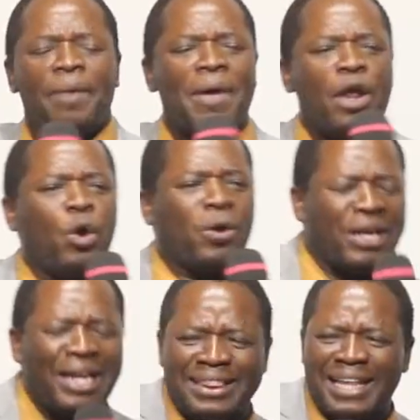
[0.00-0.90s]
It may look
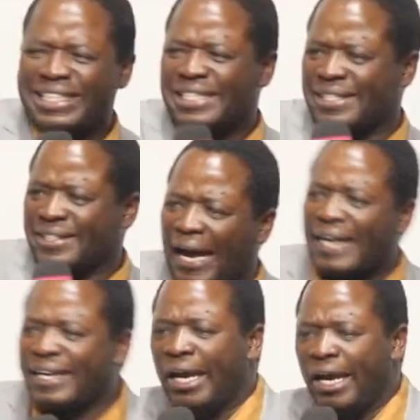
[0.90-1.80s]
real that it's
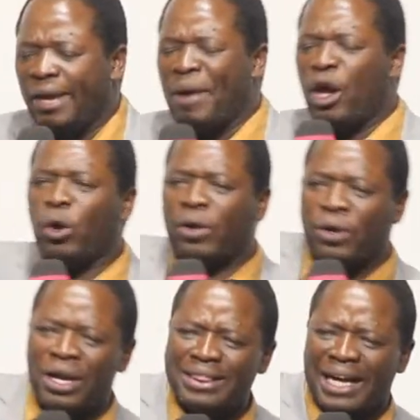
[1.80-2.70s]
dark. It may look
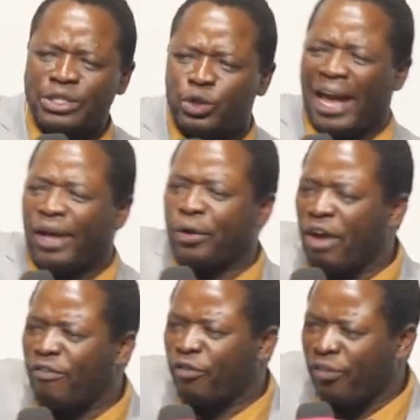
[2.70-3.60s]
real that you, are, you
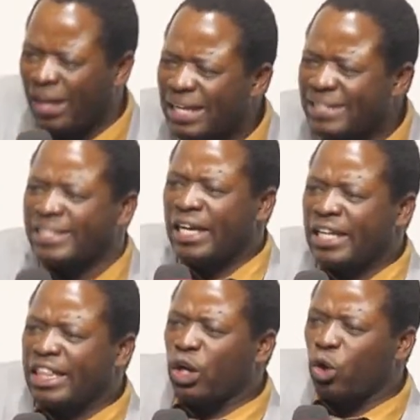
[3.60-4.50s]
have hit
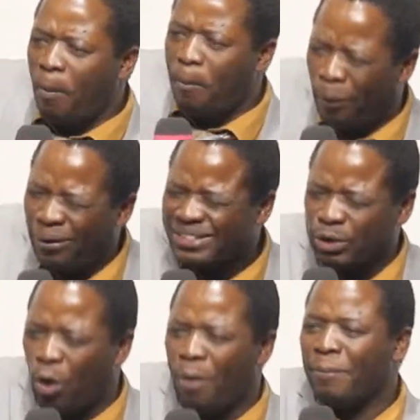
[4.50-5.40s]
the rock
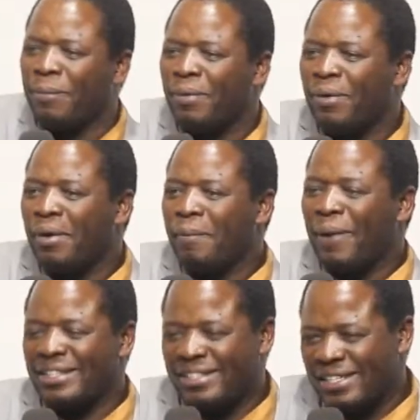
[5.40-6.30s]
bottom.
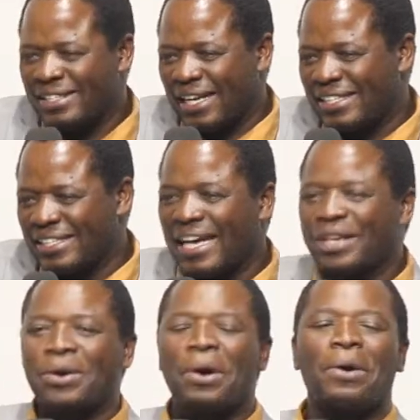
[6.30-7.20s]
But Jesus is that
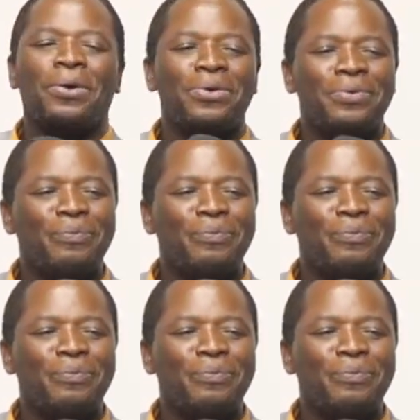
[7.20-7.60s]
rock.